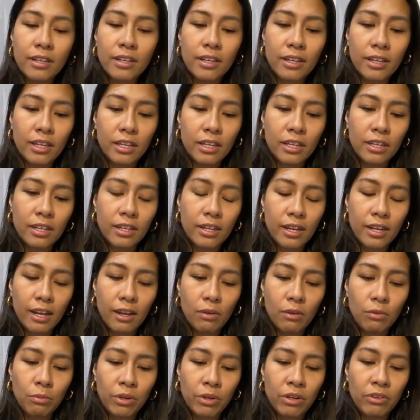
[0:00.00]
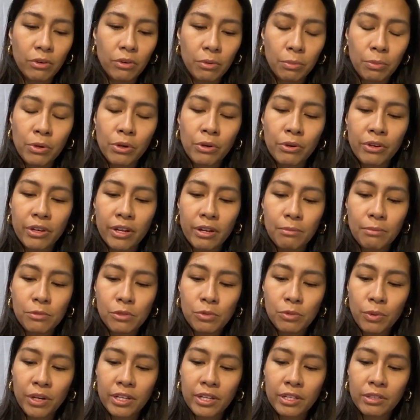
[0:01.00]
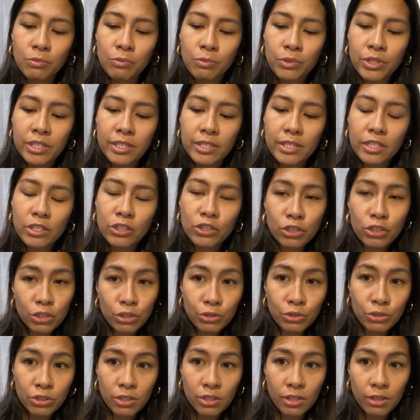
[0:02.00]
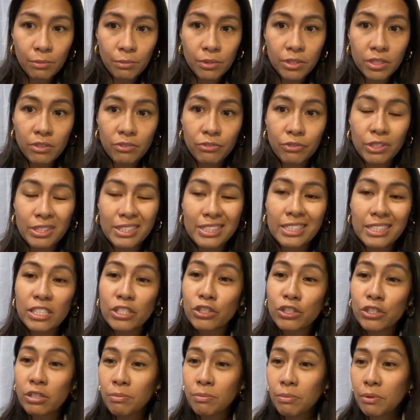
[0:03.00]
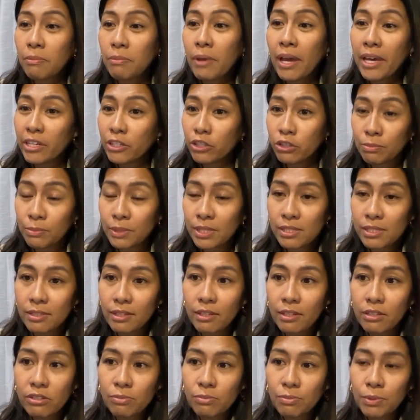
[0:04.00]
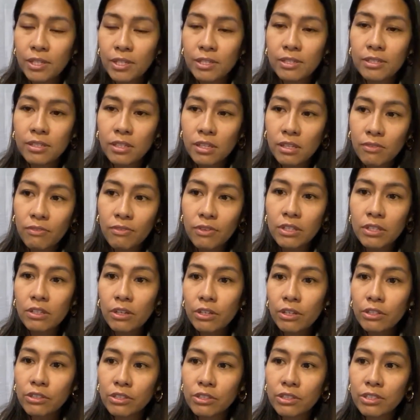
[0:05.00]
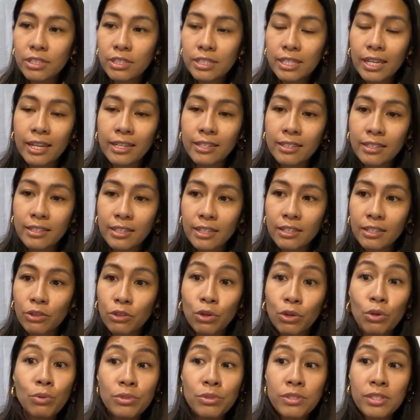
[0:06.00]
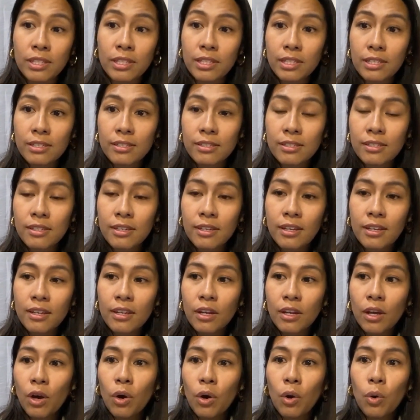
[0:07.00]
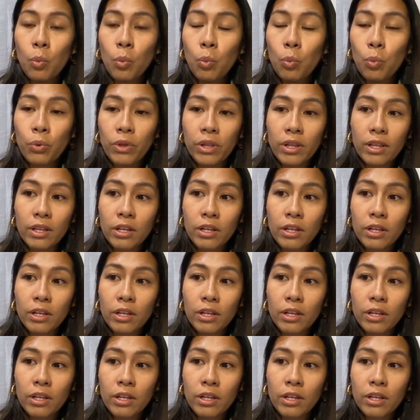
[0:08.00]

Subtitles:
in one of our programs wherein we introduce to them the different leadership and management styles, because even understanding those things will